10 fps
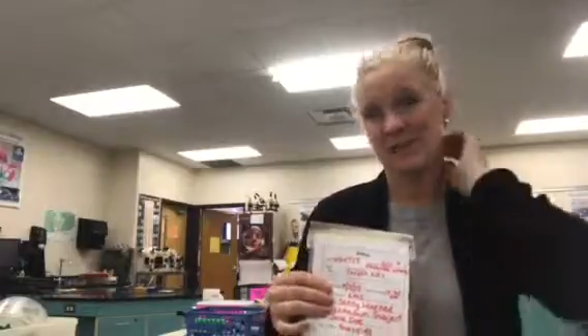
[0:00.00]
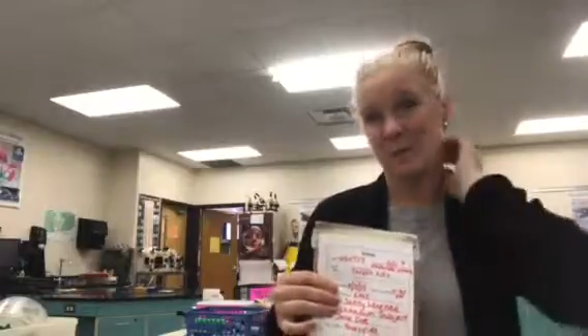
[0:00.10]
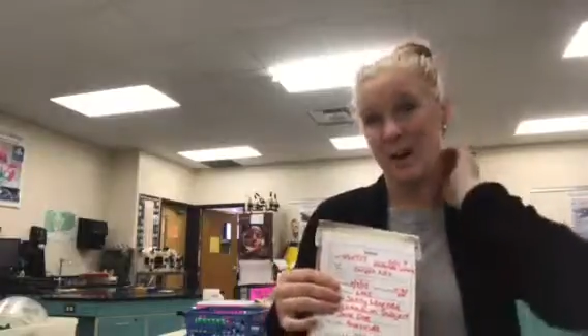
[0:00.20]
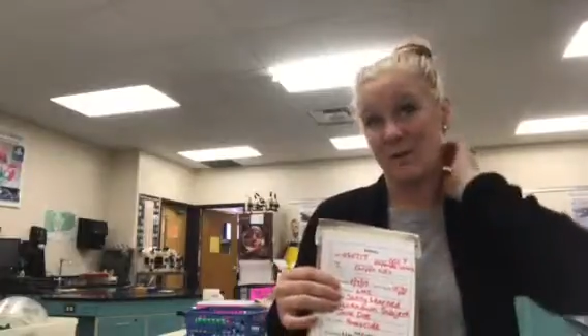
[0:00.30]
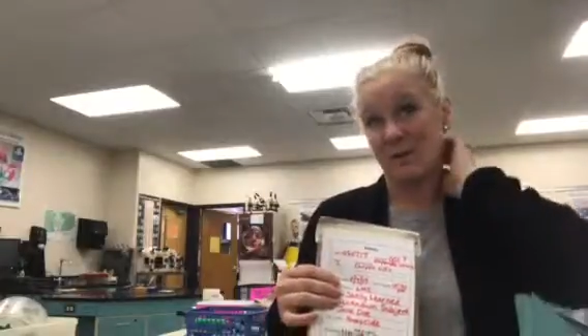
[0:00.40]

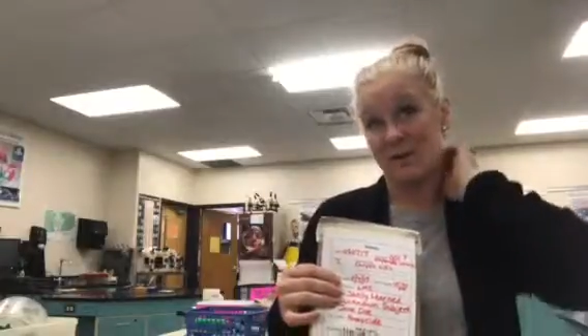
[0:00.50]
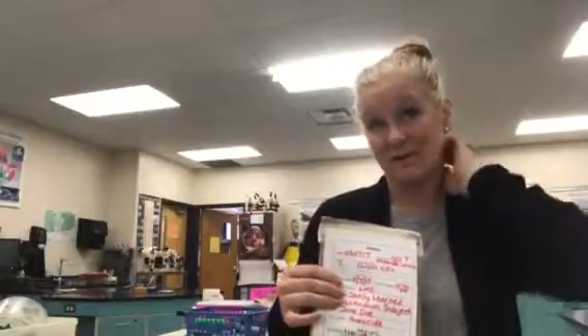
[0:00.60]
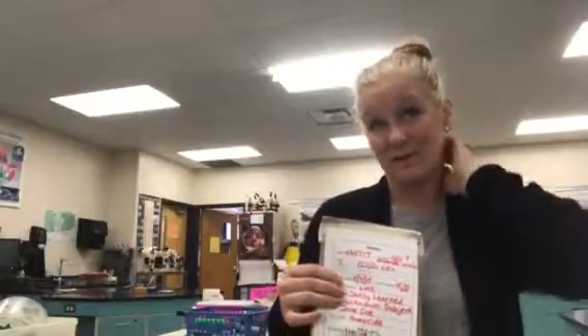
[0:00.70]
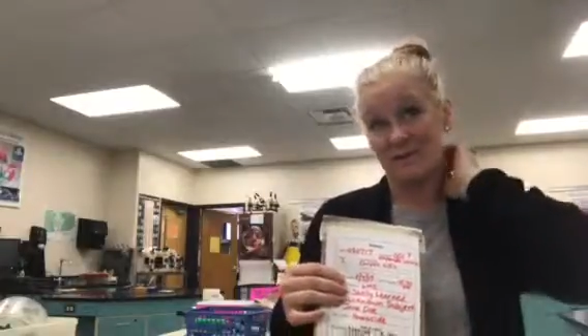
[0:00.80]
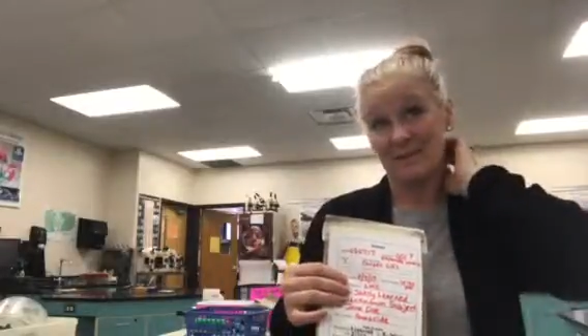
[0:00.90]
Wow,
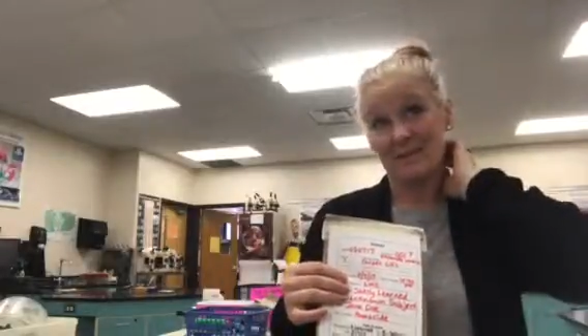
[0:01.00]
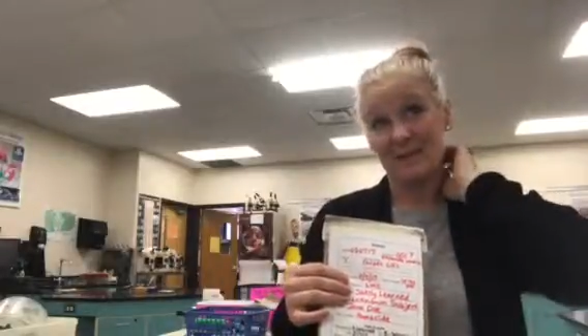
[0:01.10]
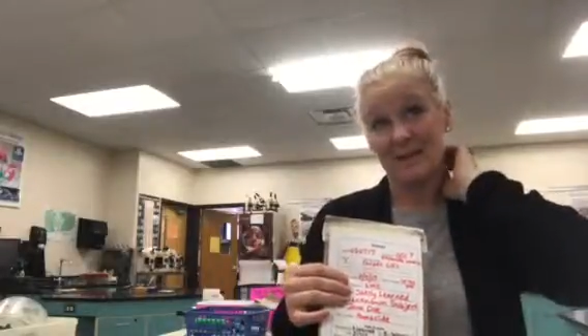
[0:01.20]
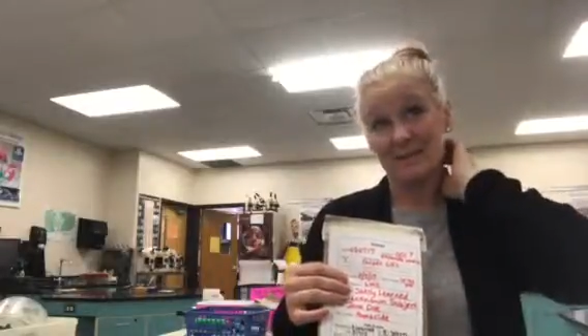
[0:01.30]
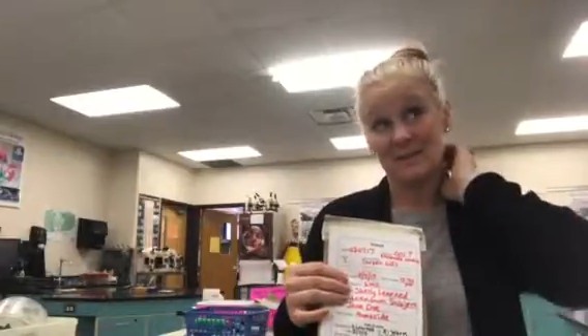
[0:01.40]

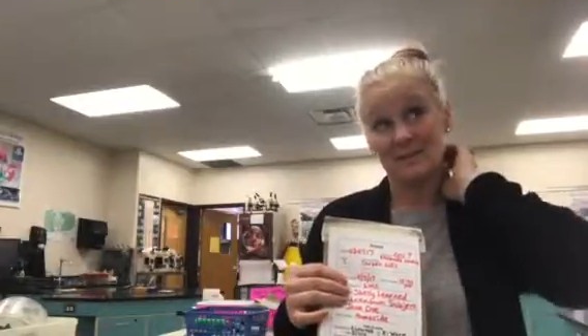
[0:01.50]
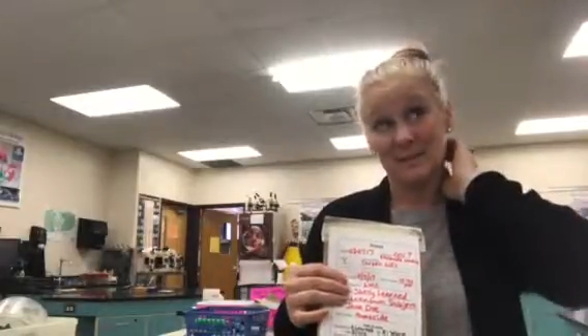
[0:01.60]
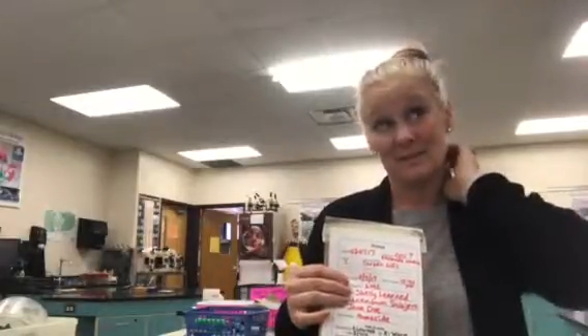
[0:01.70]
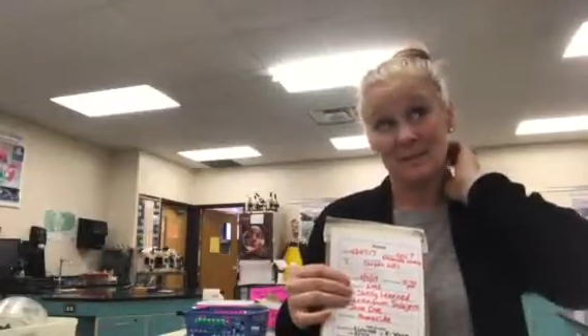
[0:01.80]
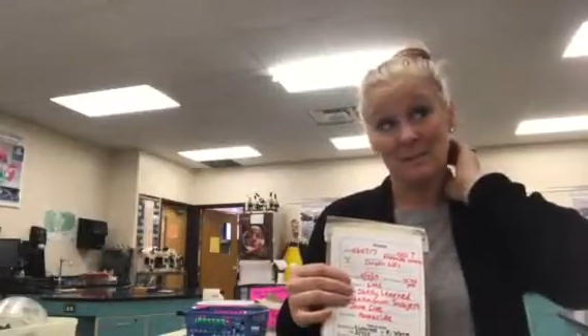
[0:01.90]
that does
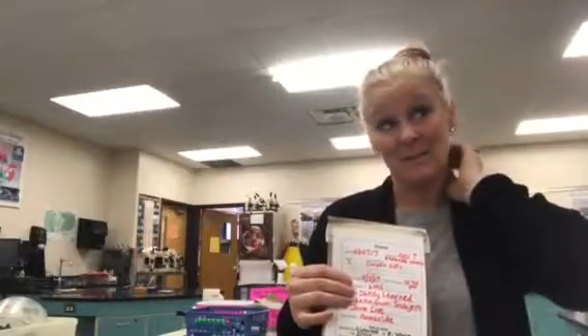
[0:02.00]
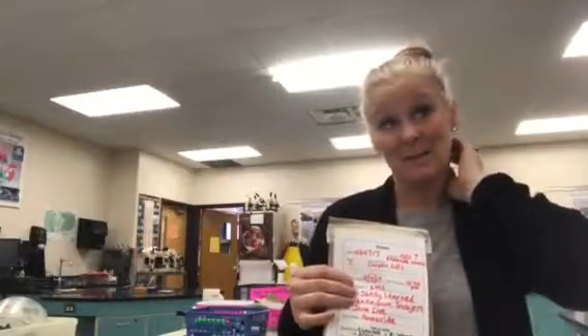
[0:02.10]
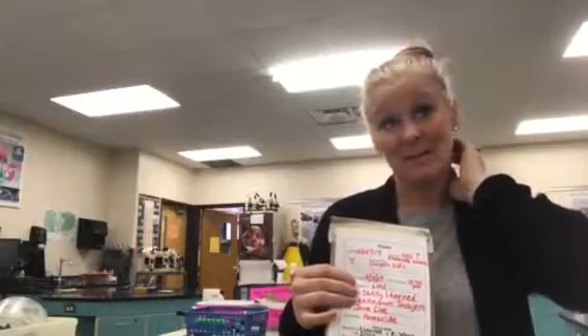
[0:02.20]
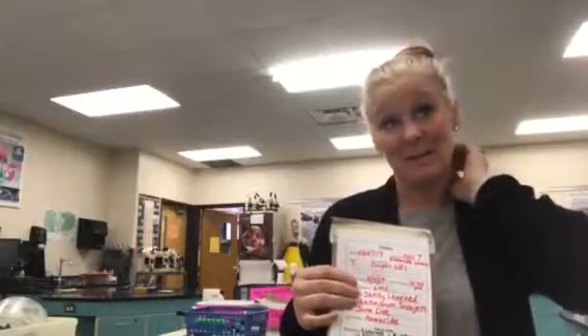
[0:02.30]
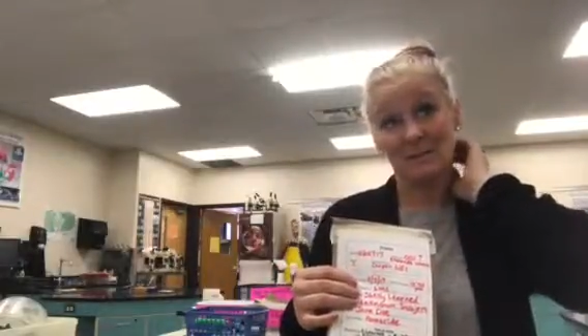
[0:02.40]
not make me
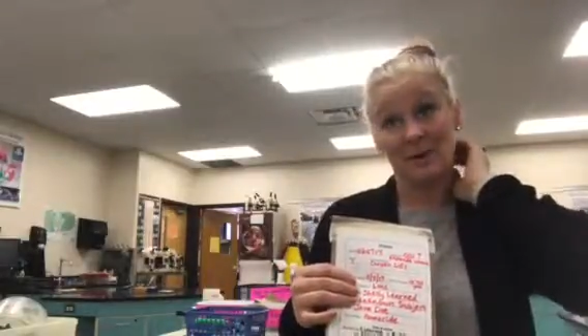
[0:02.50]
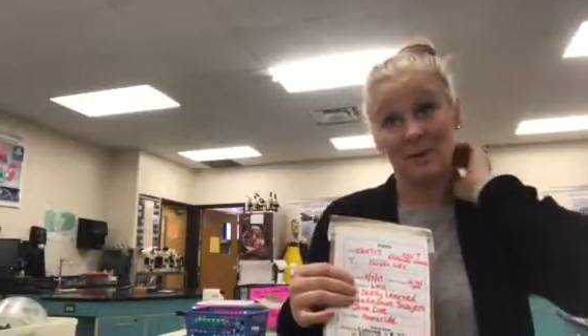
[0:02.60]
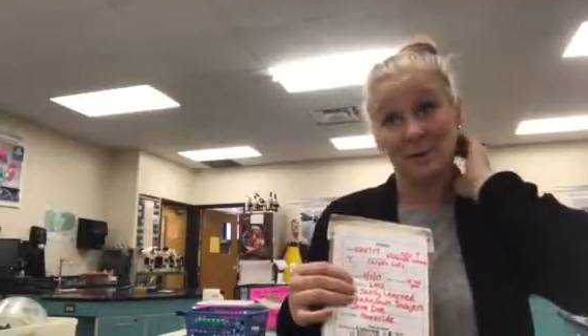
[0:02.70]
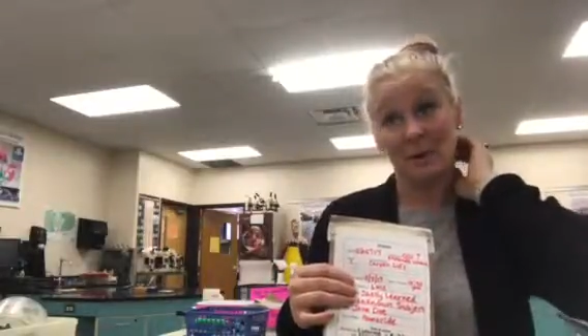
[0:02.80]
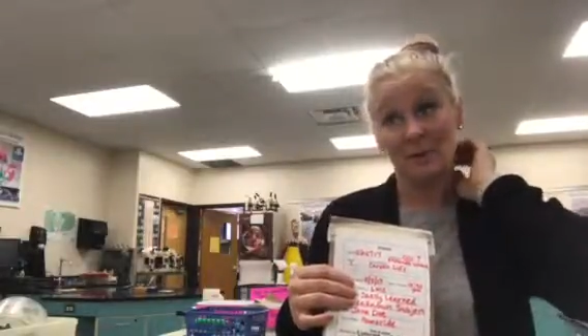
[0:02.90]
sound very
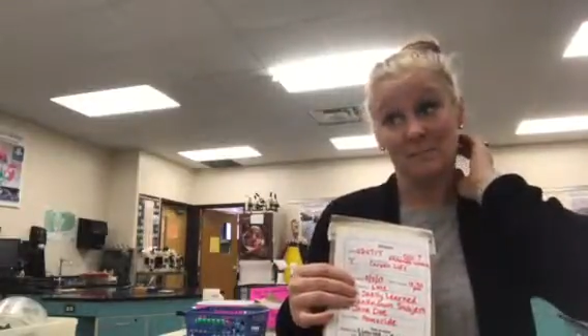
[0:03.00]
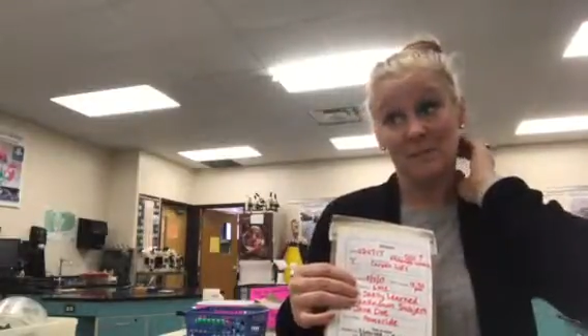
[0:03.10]
smart.